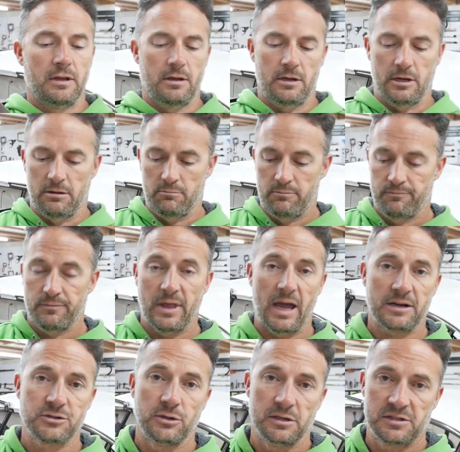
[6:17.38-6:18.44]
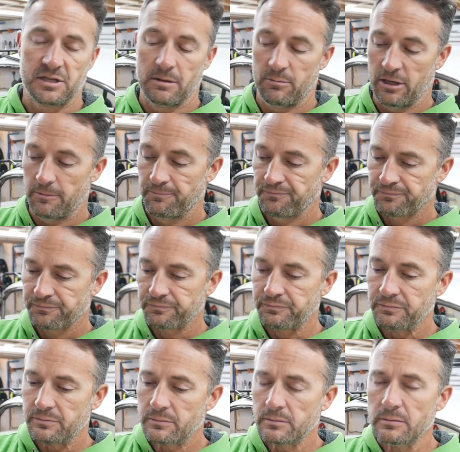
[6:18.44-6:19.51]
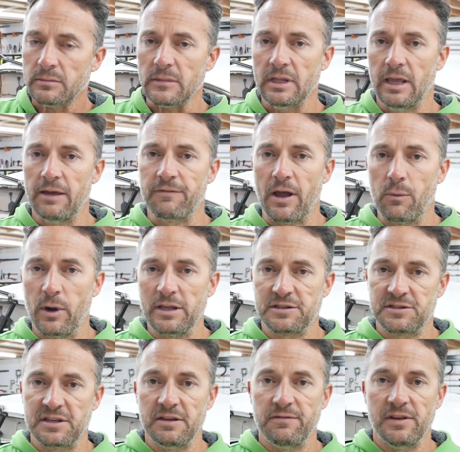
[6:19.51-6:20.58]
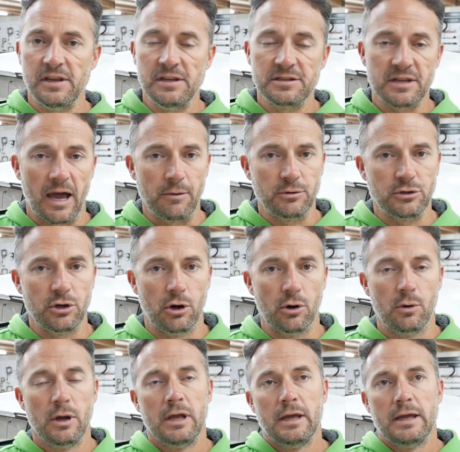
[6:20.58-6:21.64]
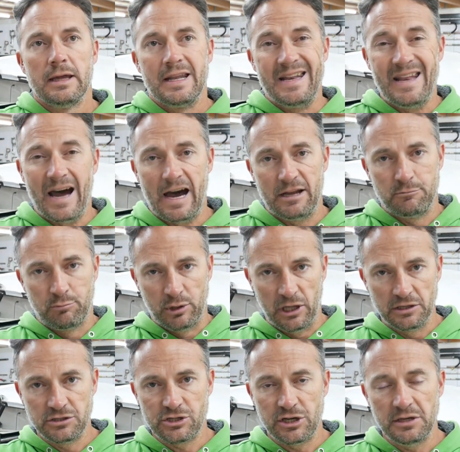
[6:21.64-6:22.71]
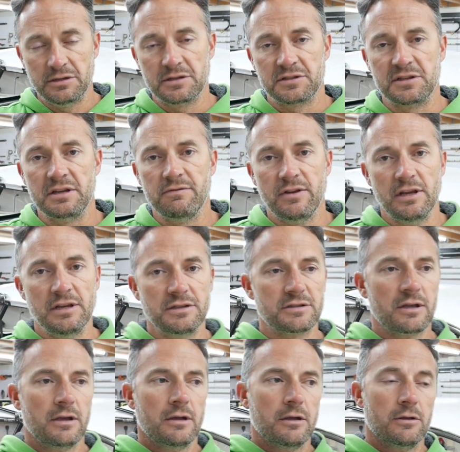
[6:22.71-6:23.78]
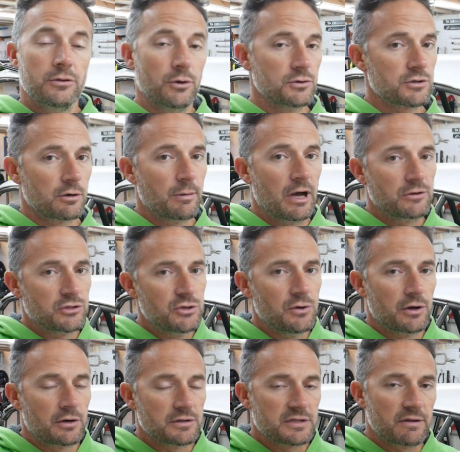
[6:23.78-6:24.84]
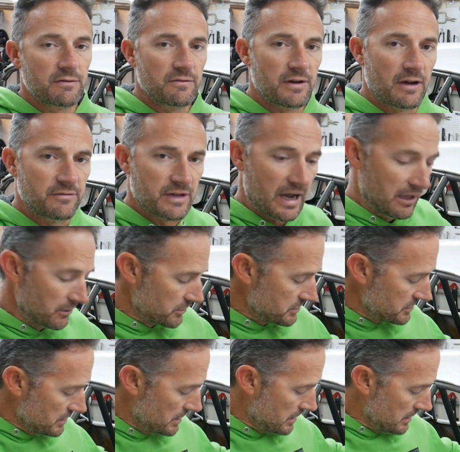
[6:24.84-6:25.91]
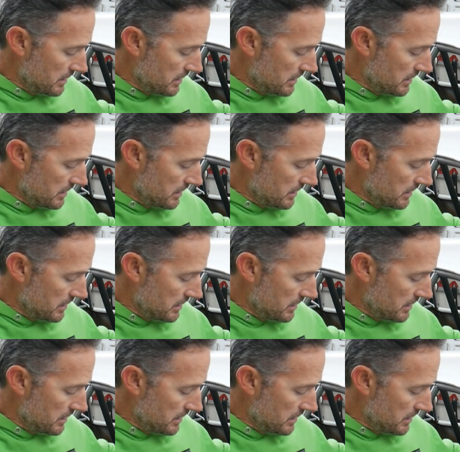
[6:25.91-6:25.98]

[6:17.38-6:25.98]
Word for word: um, axle assembly. If I went CVs, I would go non-plunging CVs. Those are about $275